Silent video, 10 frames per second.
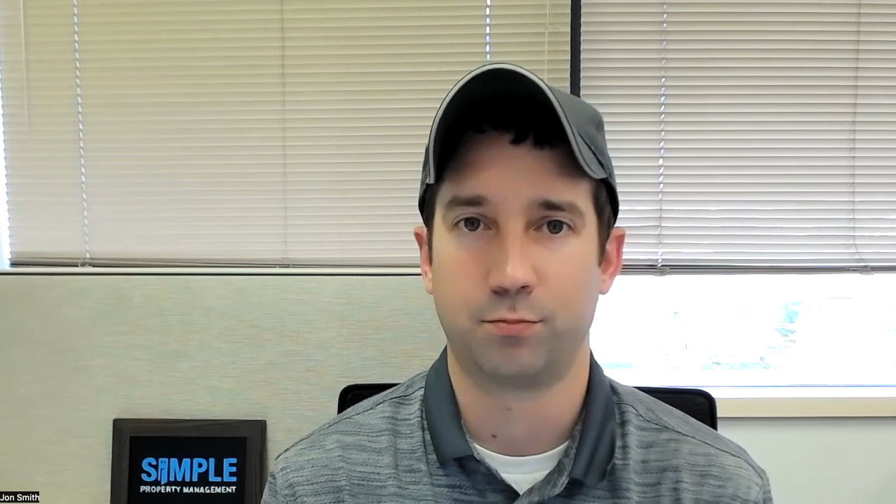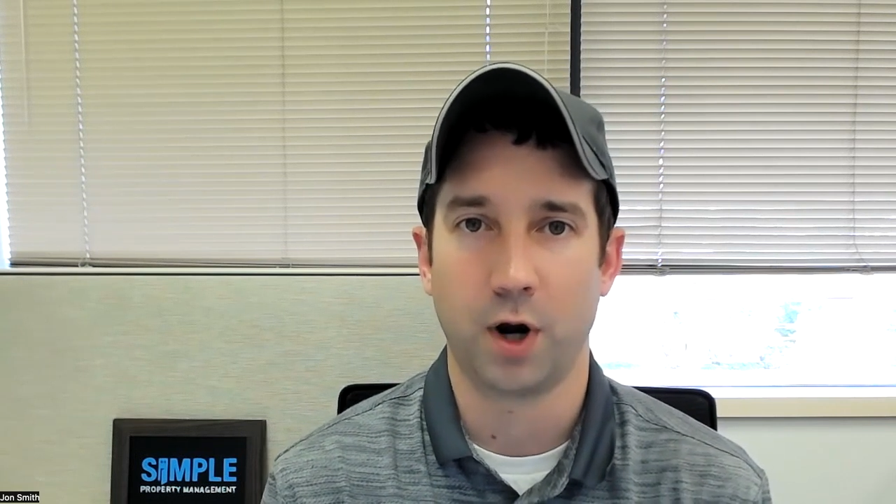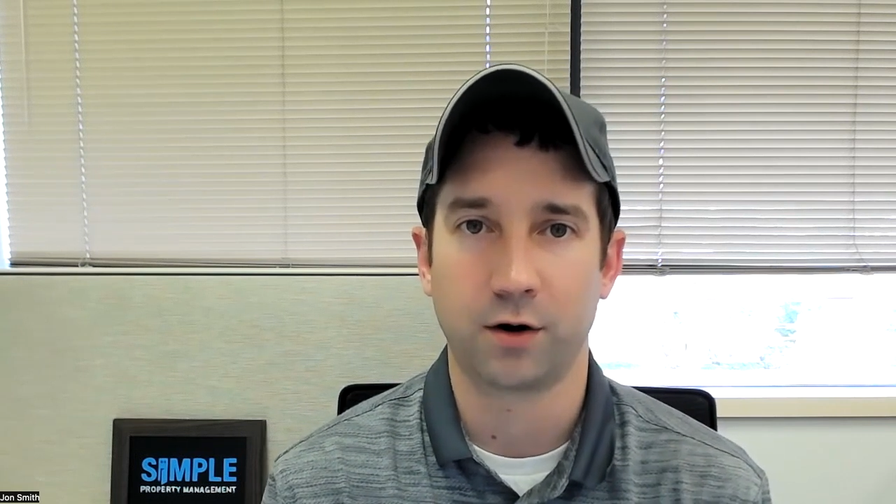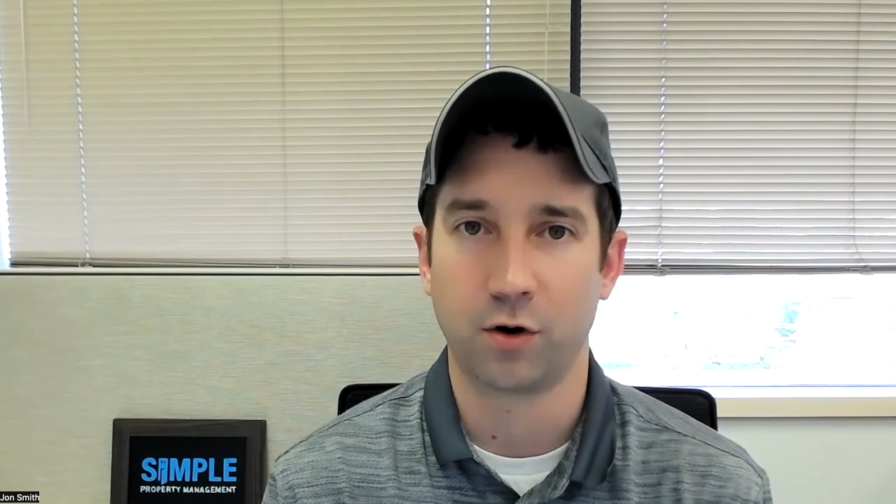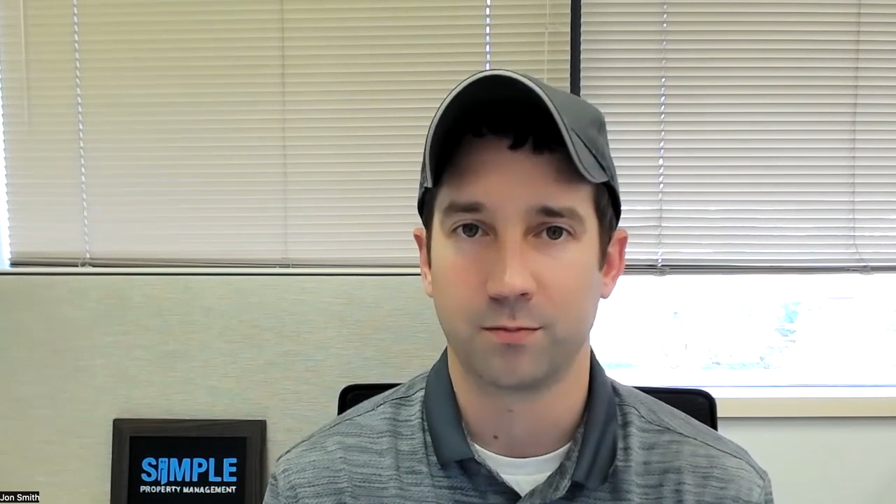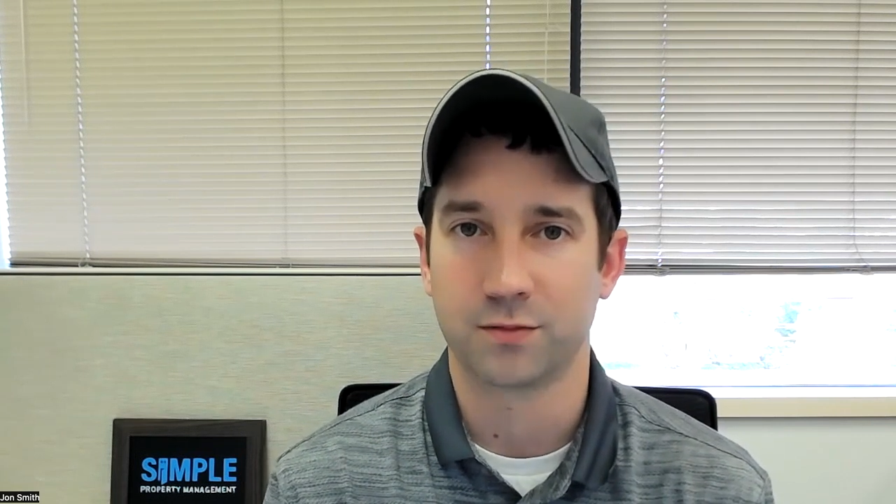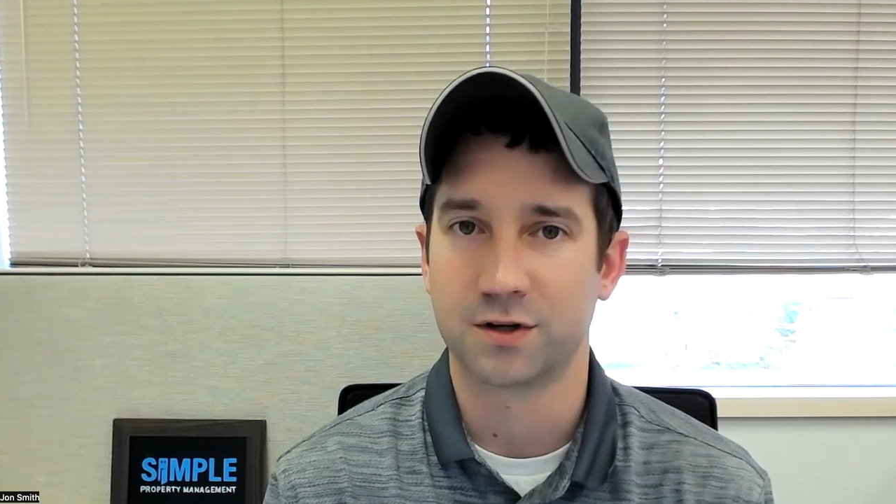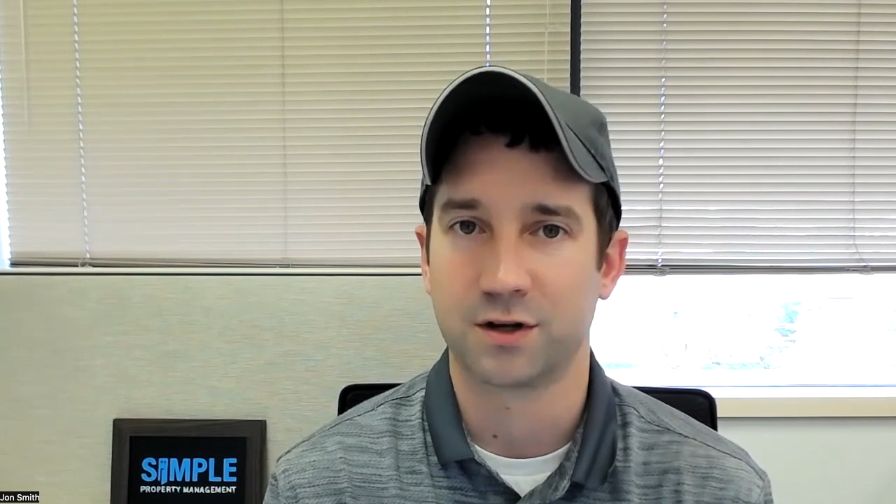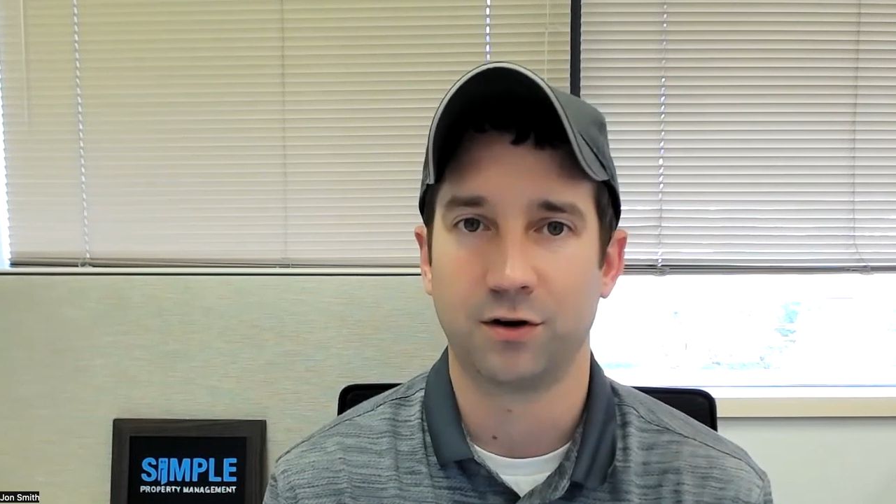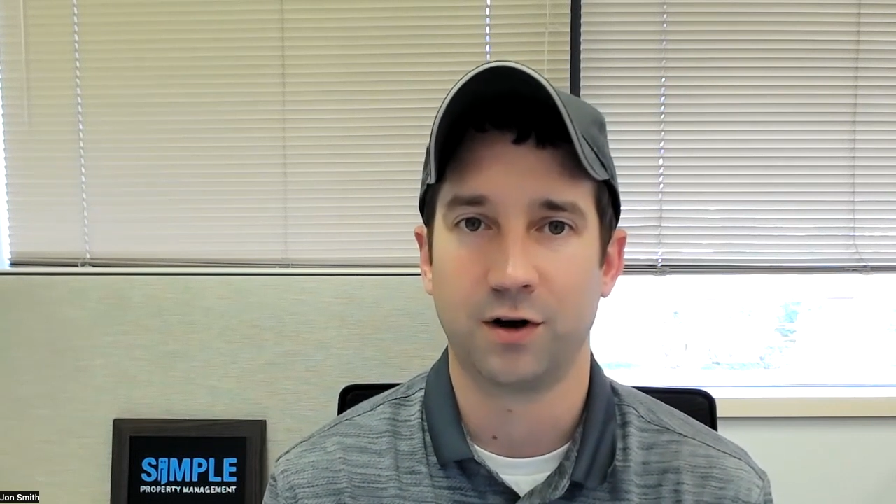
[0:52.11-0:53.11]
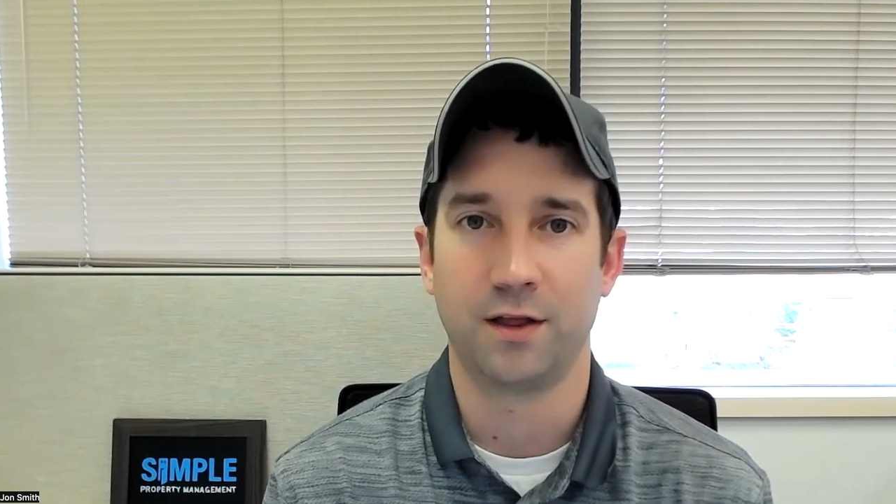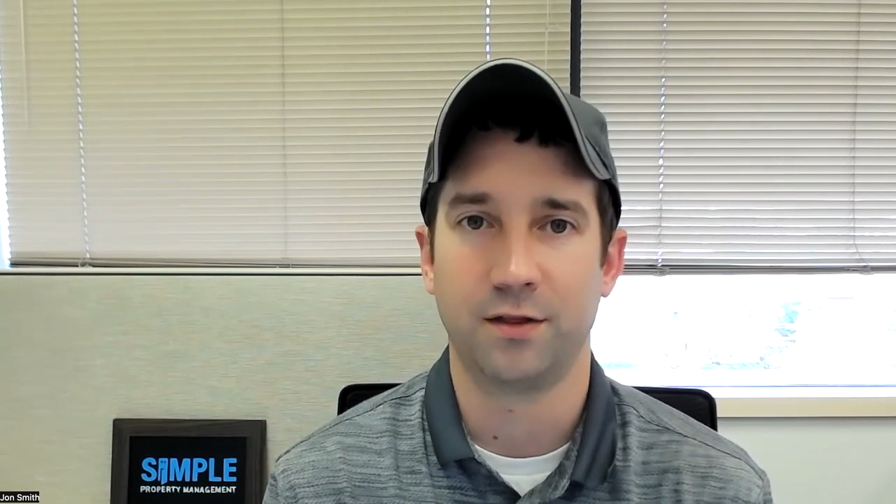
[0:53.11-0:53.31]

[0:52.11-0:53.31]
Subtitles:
breadcrumbs still on